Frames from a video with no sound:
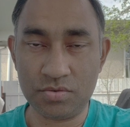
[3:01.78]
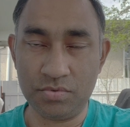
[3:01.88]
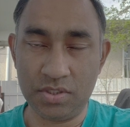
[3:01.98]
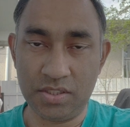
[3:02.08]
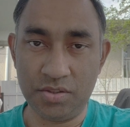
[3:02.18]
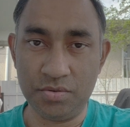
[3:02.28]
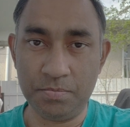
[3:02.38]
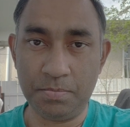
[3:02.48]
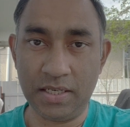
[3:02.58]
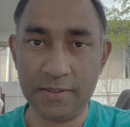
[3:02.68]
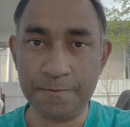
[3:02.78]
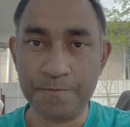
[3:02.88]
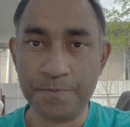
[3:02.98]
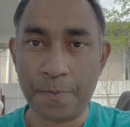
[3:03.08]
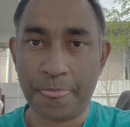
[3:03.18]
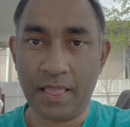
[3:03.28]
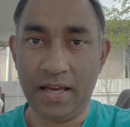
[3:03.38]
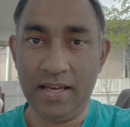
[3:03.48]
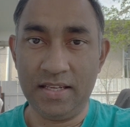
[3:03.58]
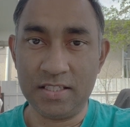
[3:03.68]
with you, but
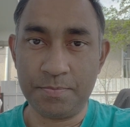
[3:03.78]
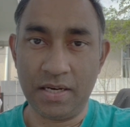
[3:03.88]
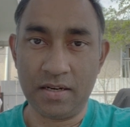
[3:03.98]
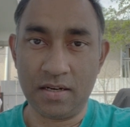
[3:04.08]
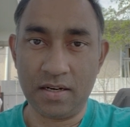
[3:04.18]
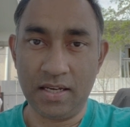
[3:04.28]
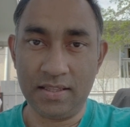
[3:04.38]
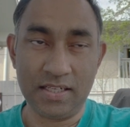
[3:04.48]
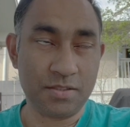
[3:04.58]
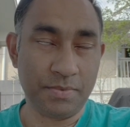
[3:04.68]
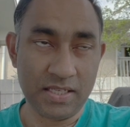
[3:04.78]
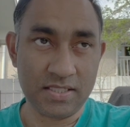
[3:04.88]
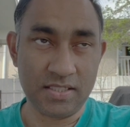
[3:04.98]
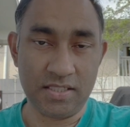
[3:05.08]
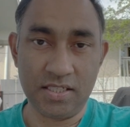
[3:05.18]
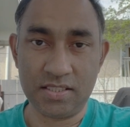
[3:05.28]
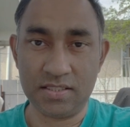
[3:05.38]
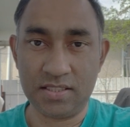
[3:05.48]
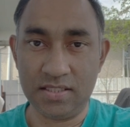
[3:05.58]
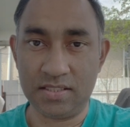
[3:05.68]
it is better, and that's my
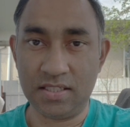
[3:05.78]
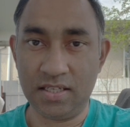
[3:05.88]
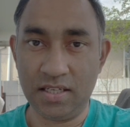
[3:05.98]
suggestions, is